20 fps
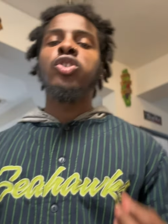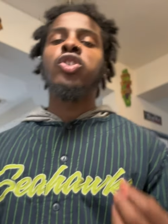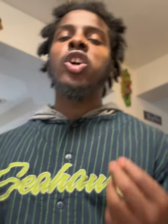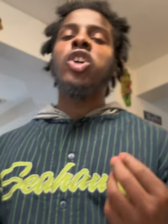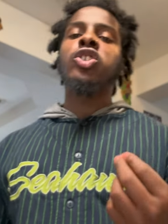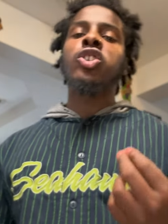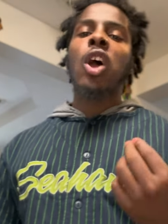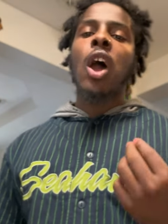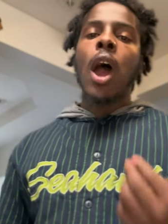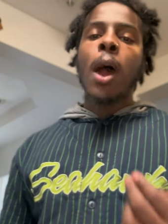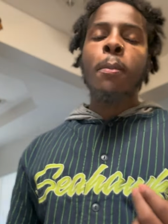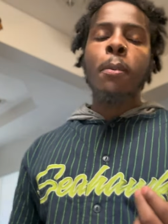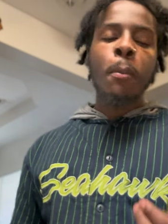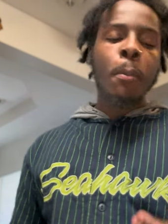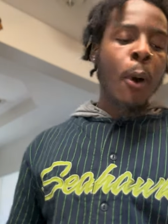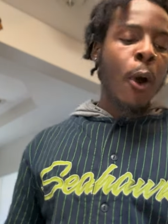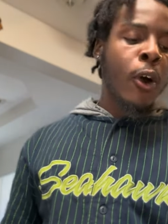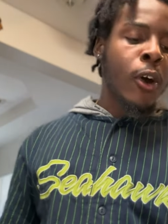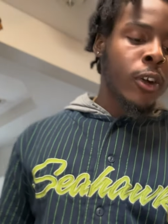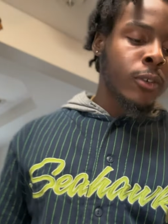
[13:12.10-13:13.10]
Taste the apple
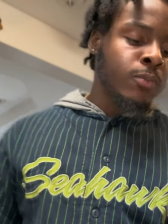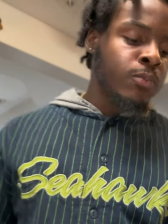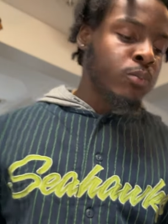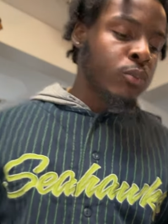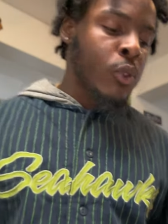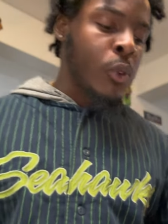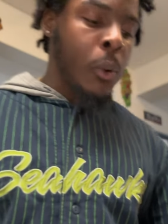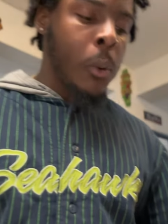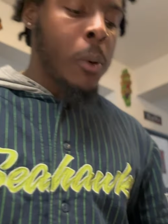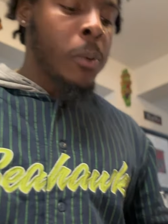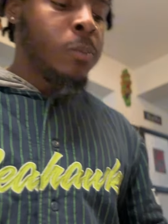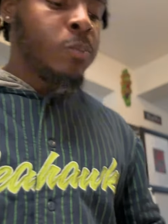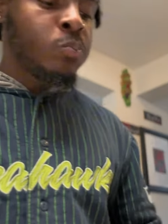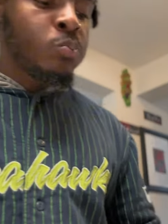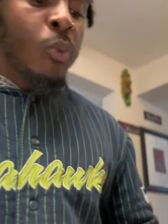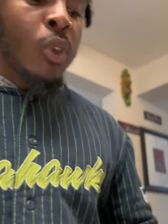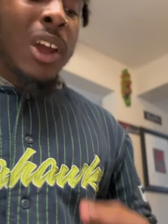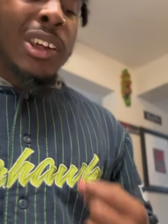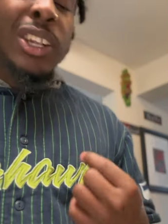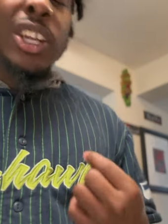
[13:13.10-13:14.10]
pie.
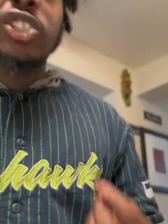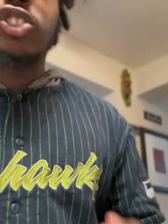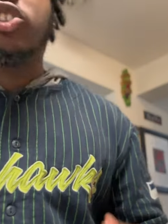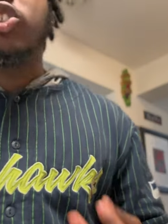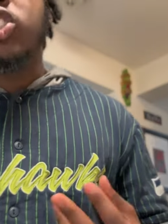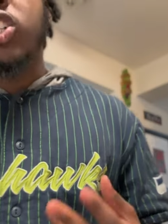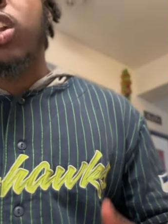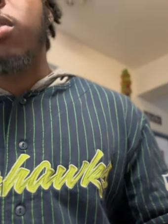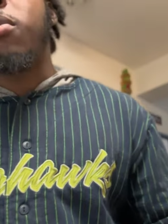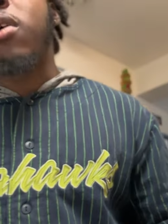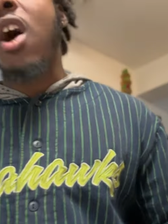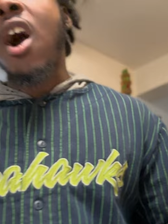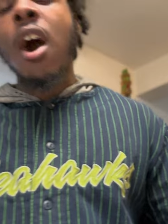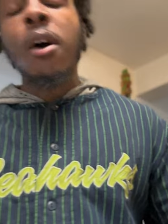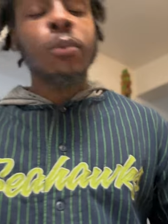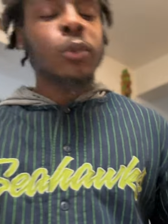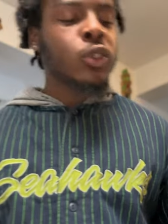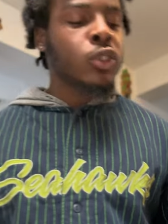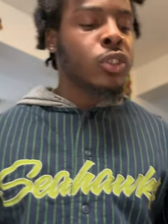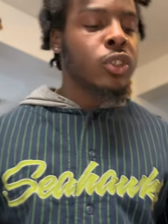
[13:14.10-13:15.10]
Taste the cinnamon,
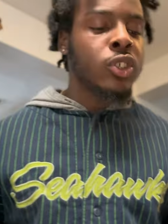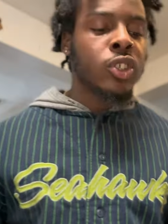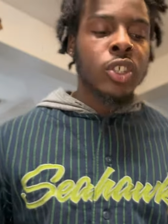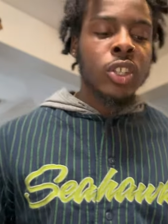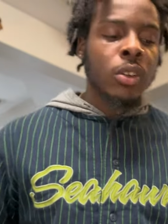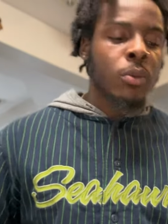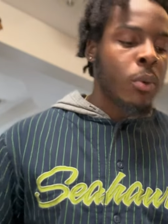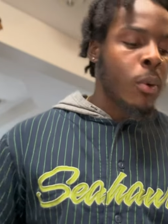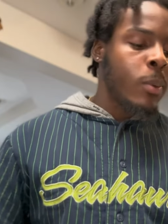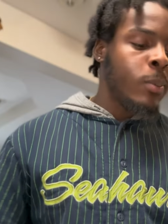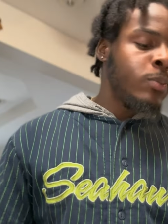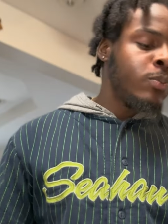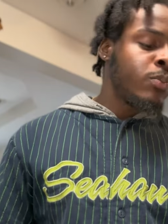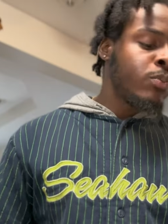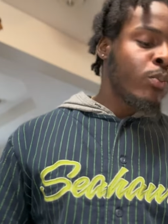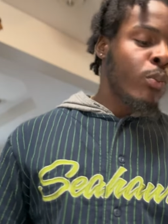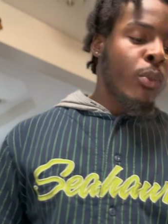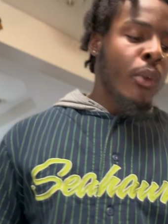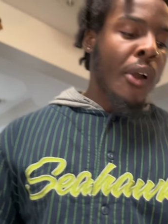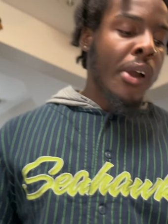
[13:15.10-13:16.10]
obviously. Cinnamon.
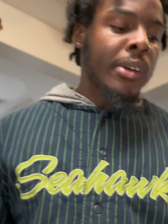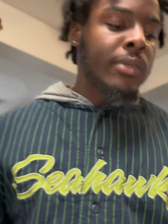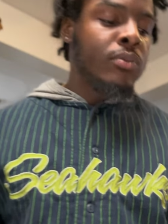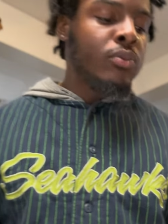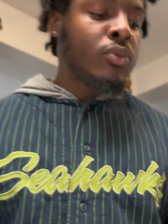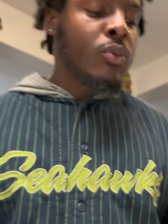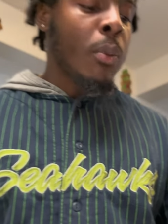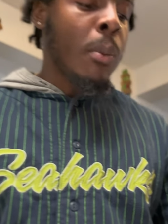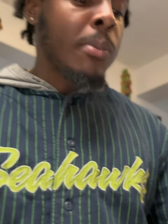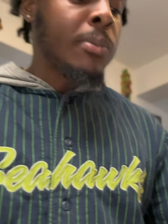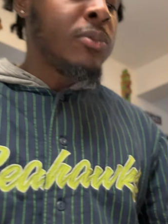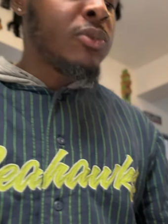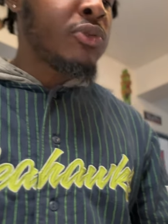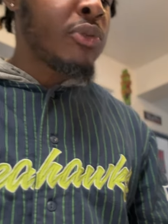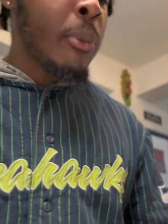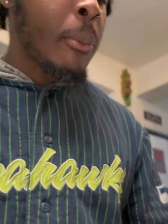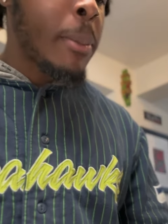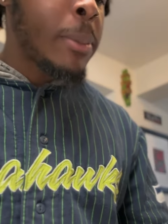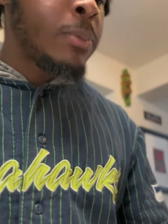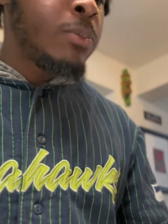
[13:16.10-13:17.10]

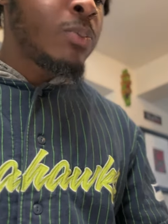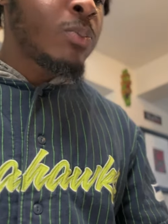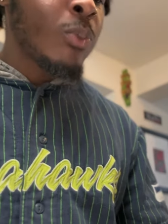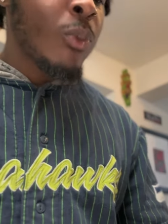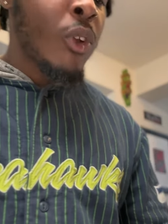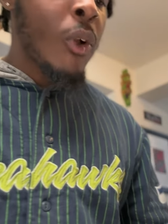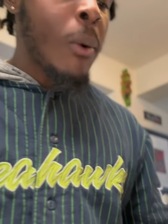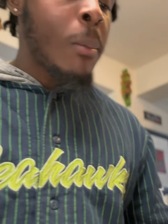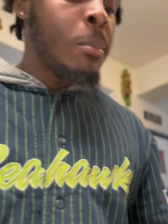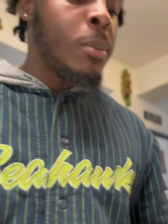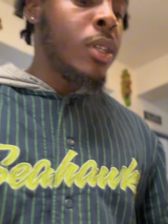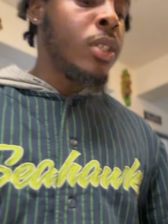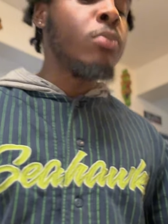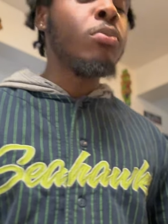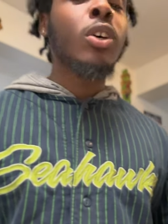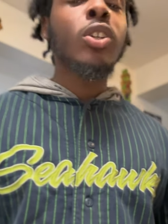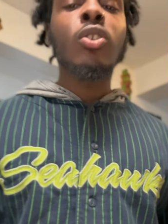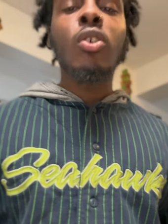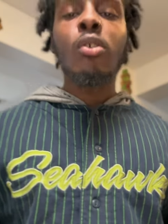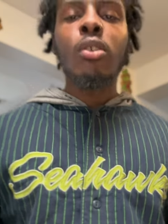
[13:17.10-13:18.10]
Um,
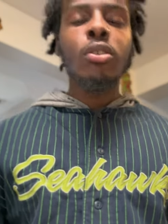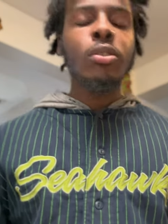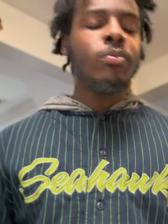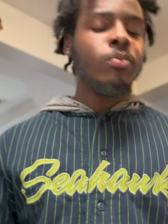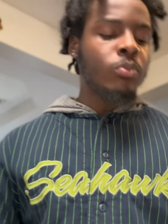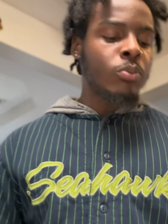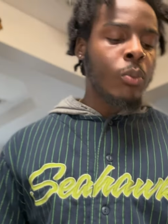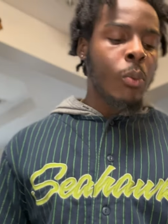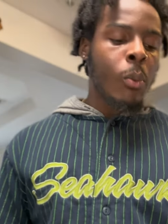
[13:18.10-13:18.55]
peanut butter honey.